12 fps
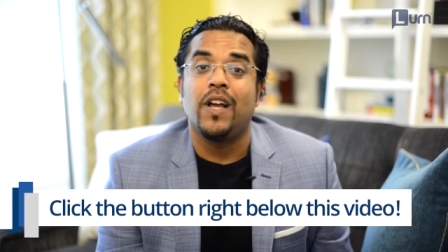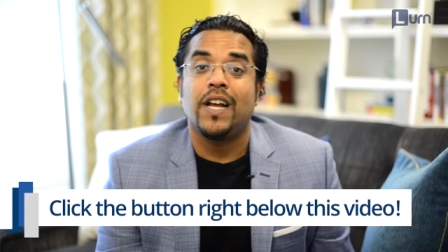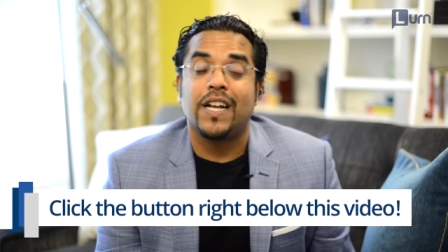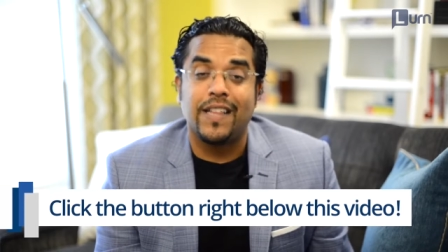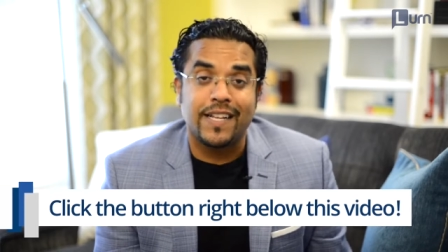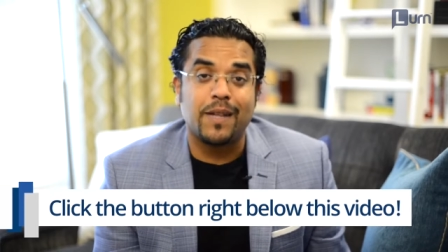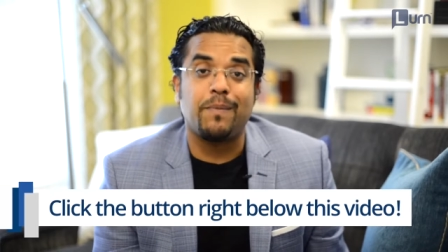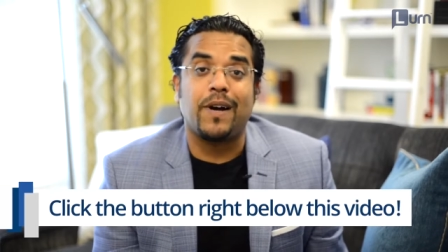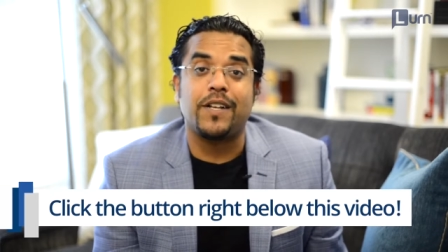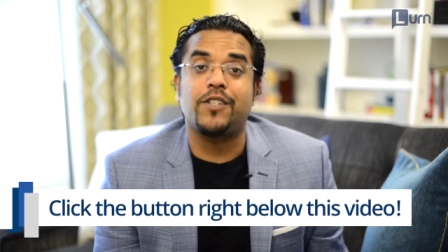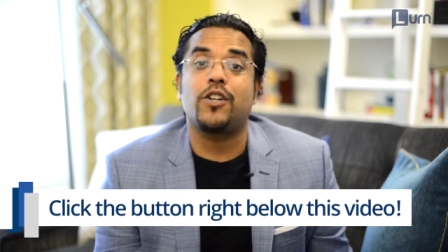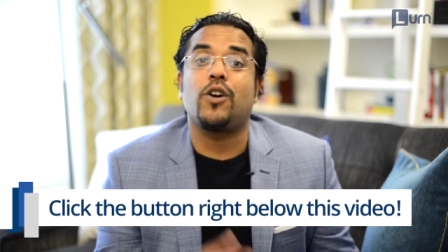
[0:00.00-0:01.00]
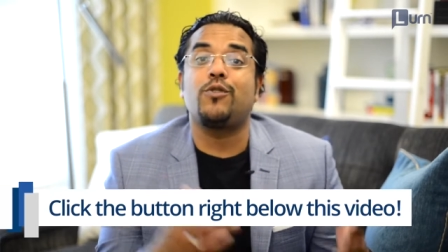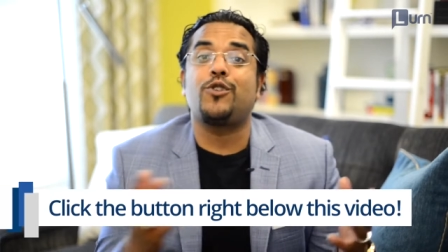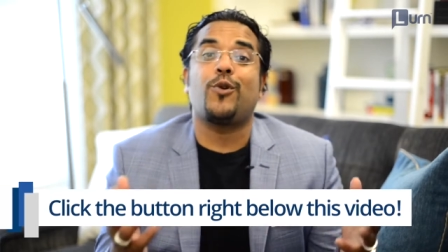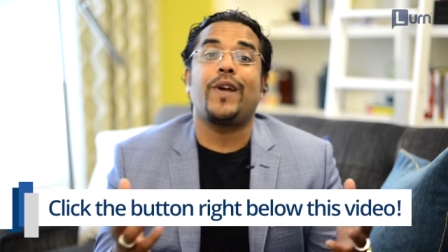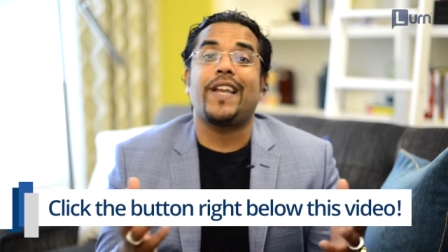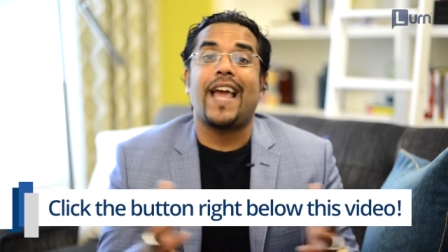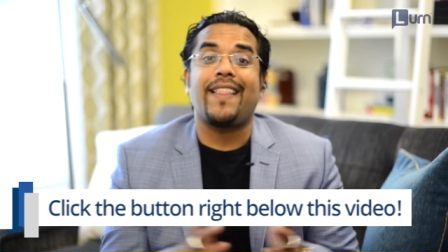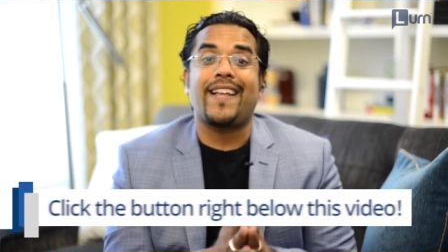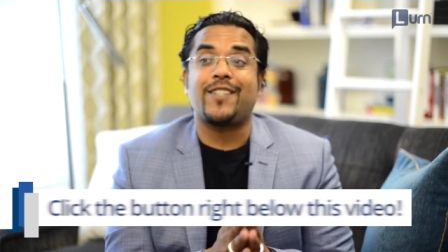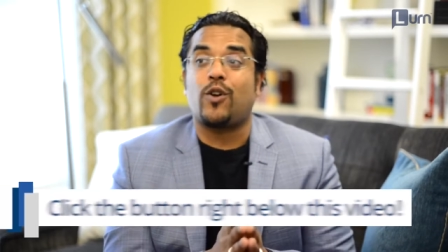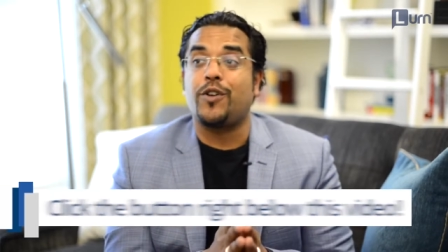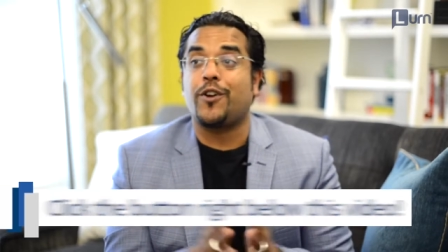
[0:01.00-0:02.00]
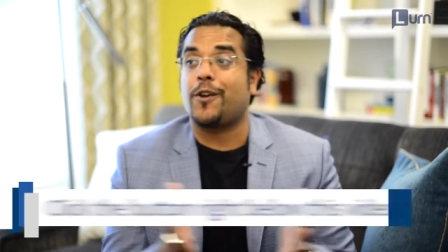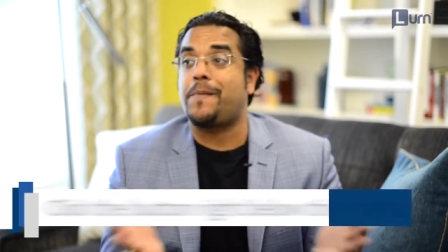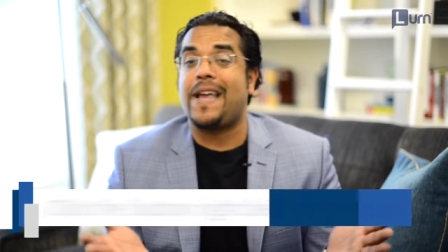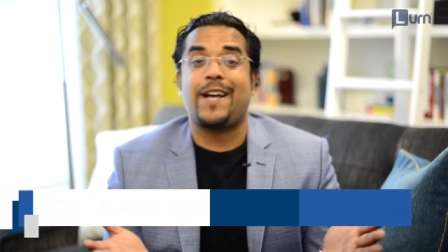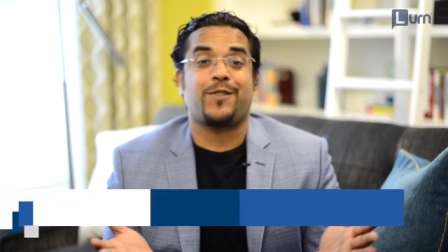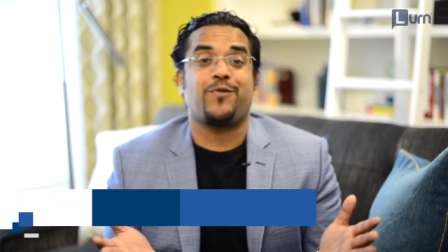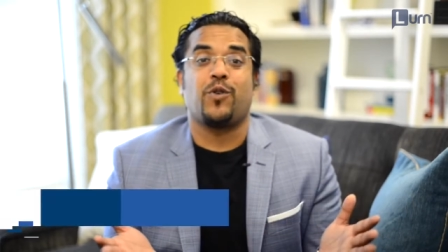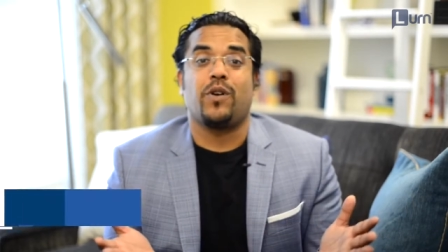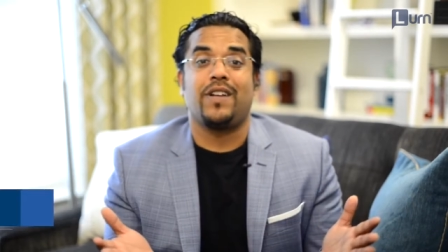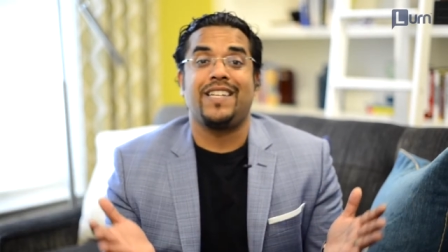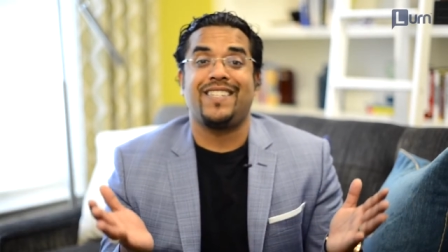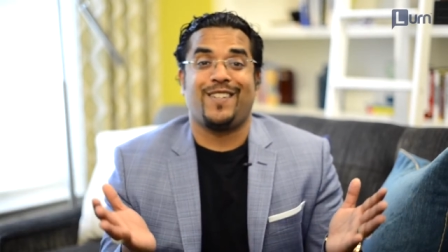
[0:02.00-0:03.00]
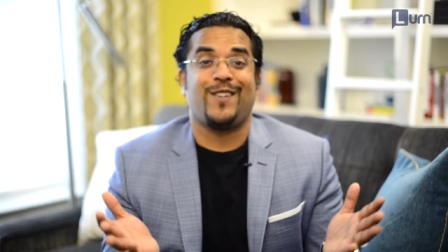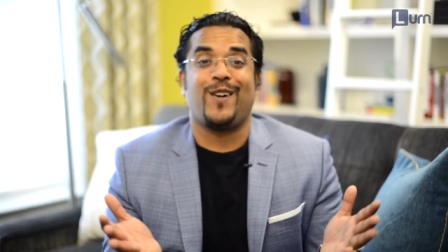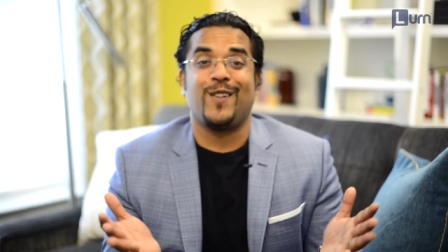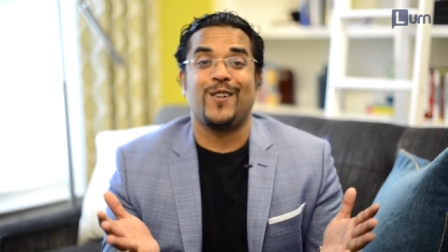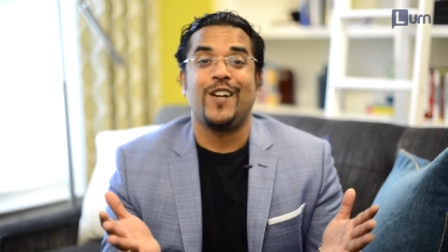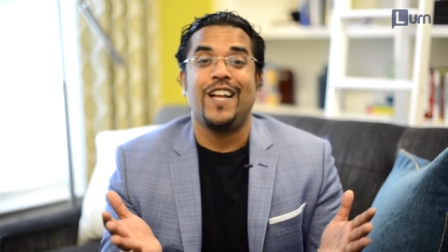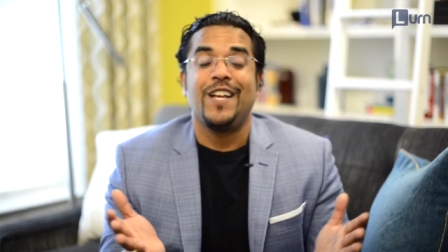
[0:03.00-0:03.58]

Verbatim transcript: Click the button to go join, and that's all you're going to be asked for is a dollar.